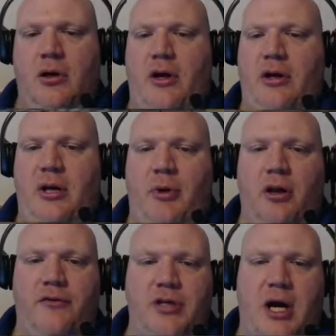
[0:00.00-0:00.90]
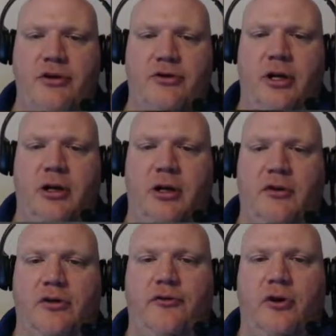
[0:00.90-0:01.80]
That'll keep all of this hydrated even
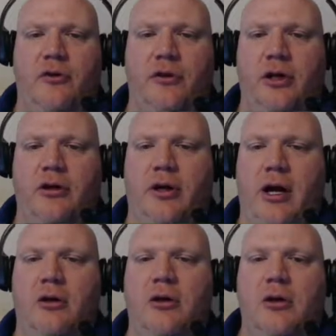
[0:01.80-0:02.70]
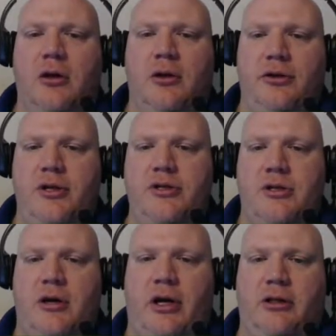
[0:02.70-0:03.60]
as far over here. Now, this has
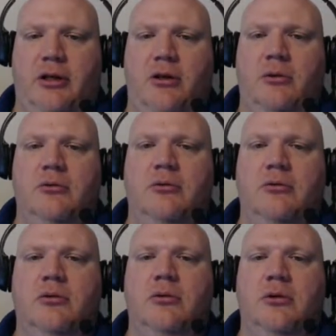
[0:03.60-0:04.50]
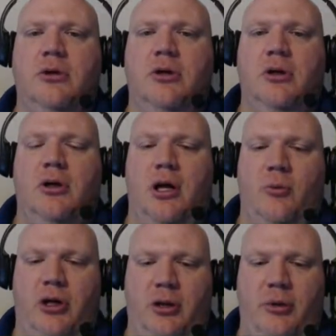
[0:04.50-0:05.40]
now got to go. And
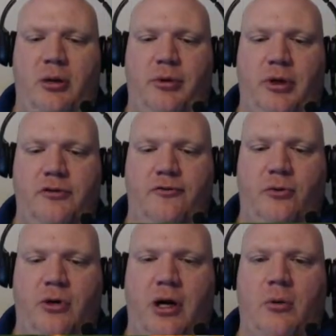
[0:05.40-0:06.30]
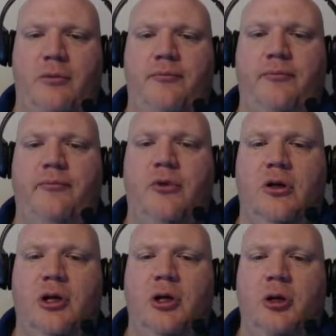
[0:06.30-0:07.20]
we eliminate a place for our
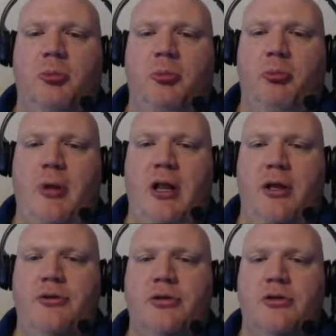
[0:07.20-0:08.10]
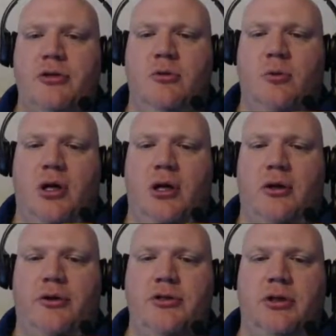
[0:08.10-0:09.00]
melons to,
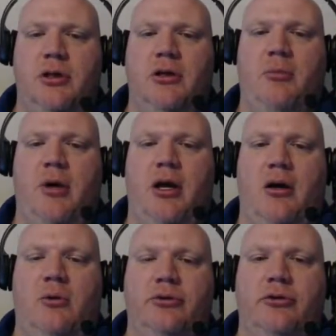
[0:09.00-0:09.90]
this can come out.